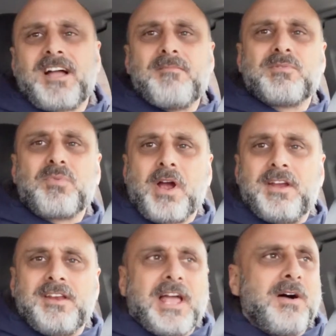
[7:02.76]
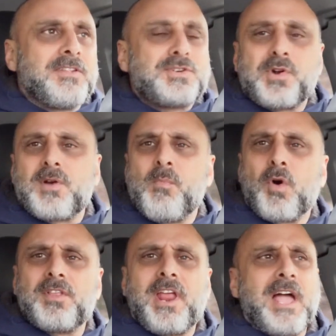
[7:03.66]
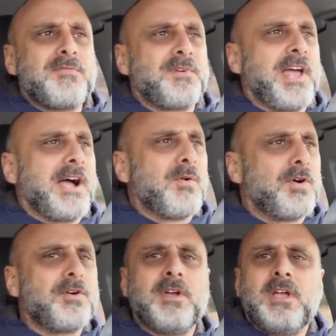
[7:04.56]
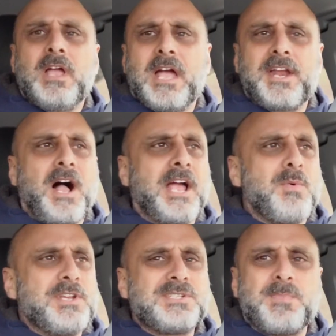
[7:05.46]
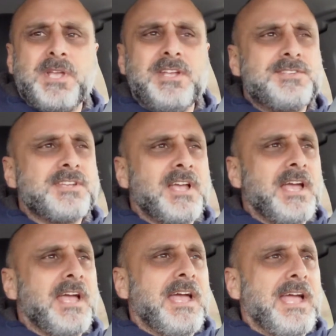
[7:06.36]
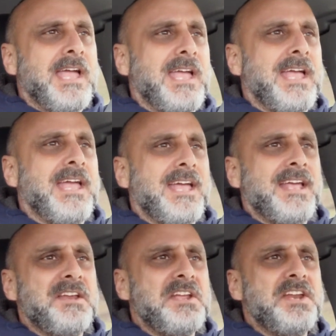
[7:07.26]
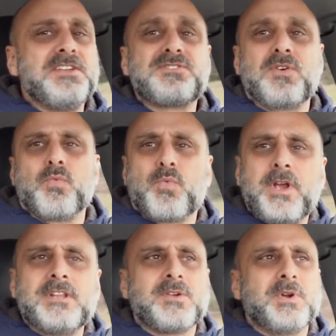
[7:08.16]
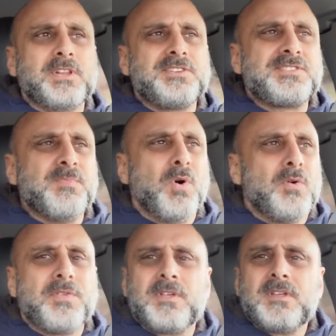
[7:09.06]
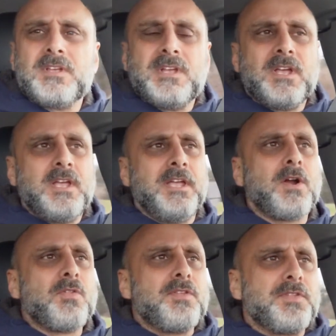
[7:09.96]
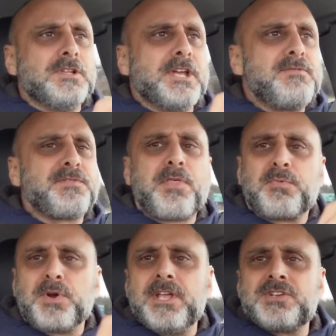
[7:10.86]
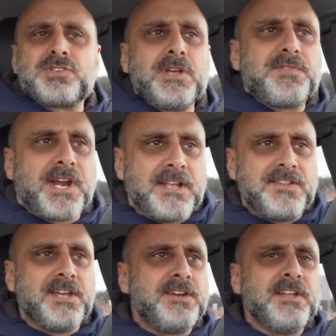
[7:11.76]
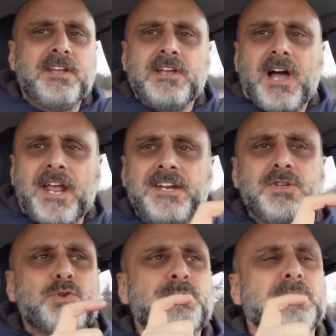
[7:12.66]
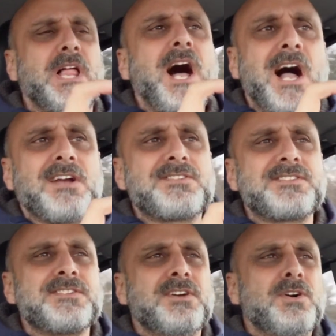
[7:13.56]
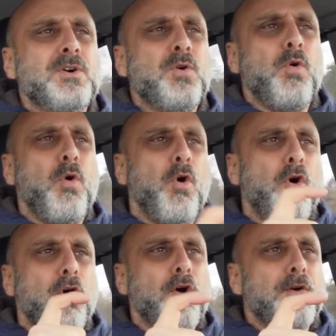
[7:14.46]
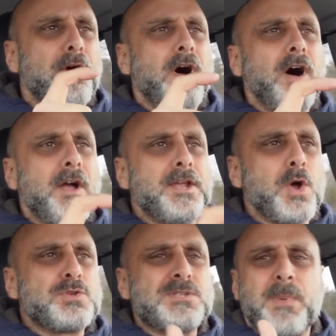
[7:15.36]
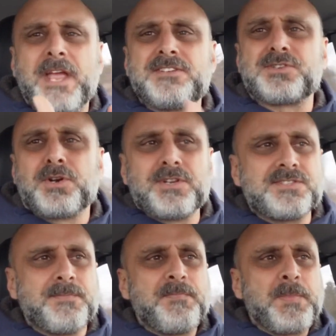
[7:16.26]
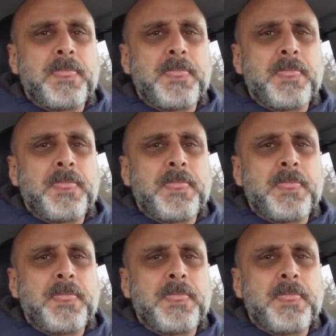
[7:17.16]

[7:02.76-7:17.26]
I've been riding now in the truck more than half an hour at highway speeds, and it is really really smooth. You know the, the lift, the three inch lift that I did, I didn't use blocks or uh, you know spacers.